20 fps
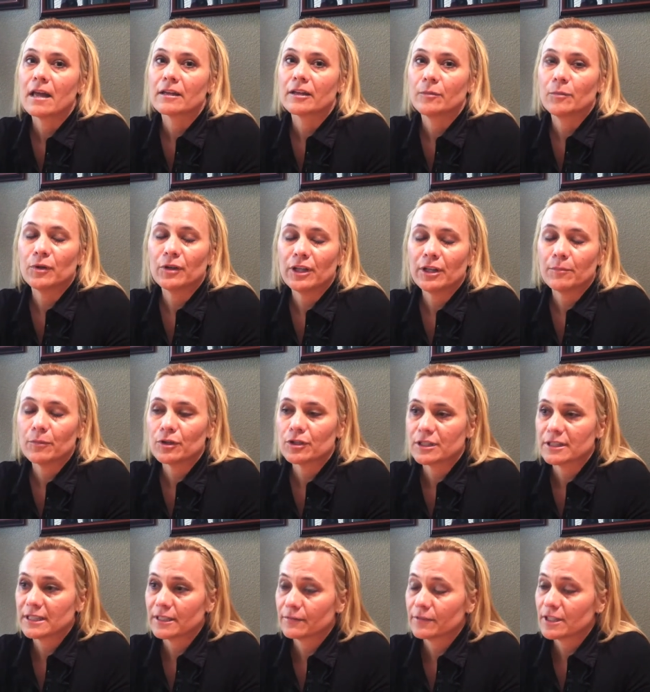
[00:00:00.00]
community
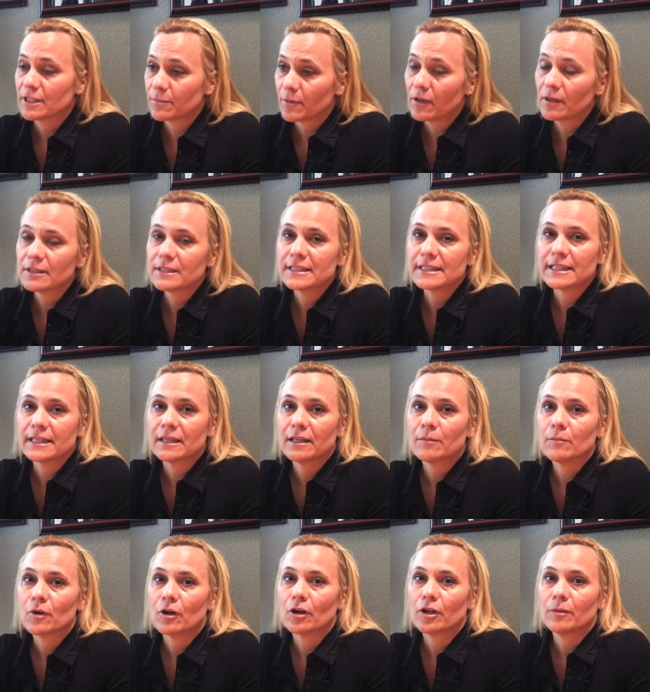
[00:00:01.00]
emergency response team,
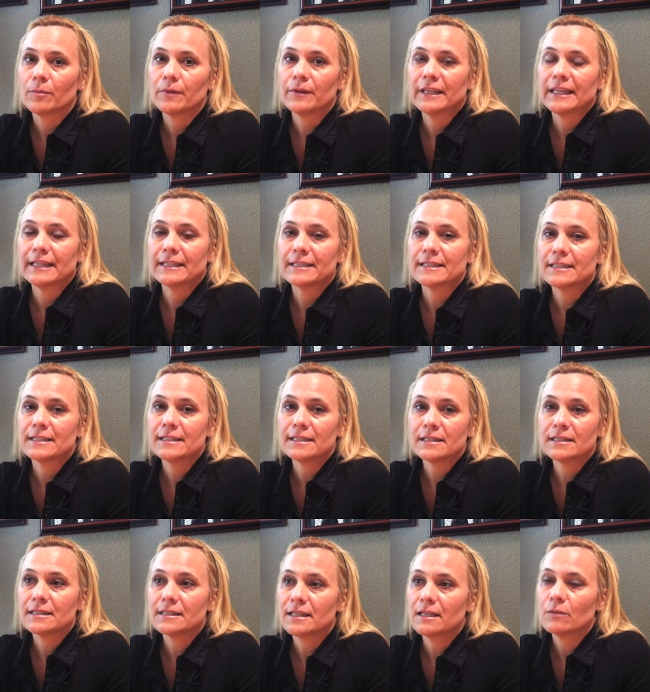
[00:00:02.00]
our community
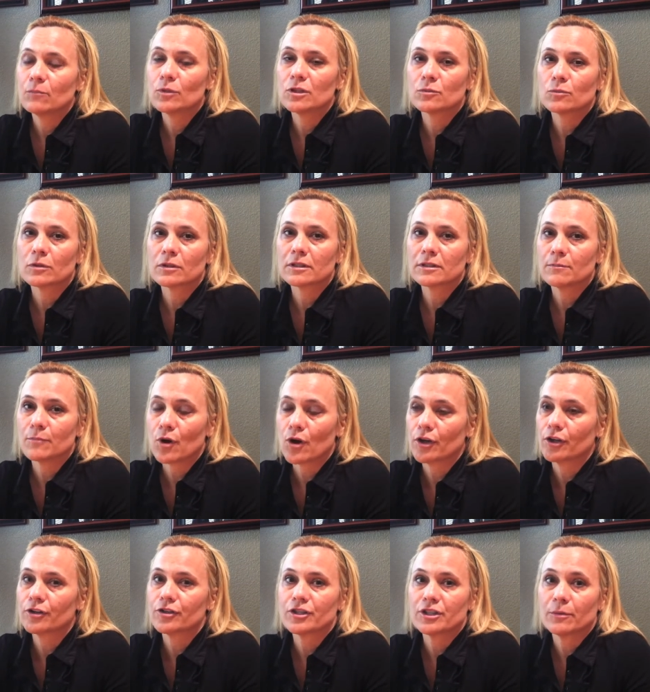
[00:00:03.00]
assistance team, which works in
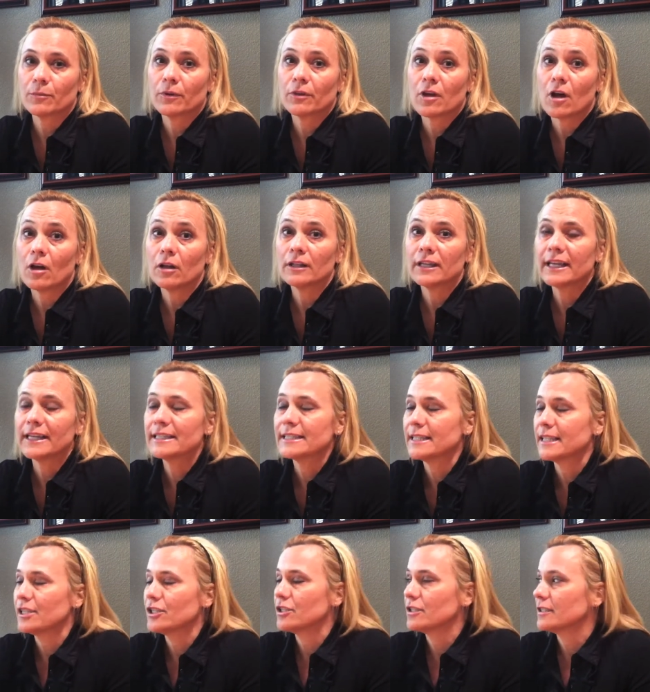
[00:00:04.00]
partnership with all 9
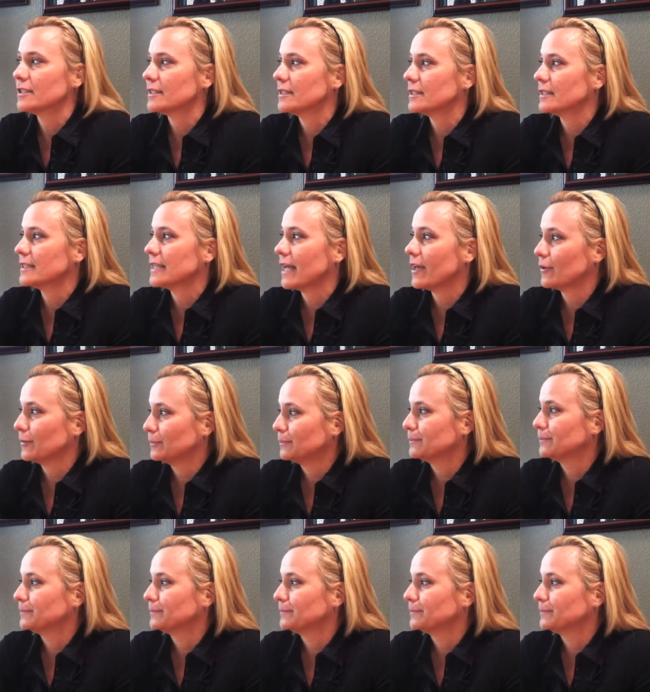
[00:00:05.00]
stations in the town.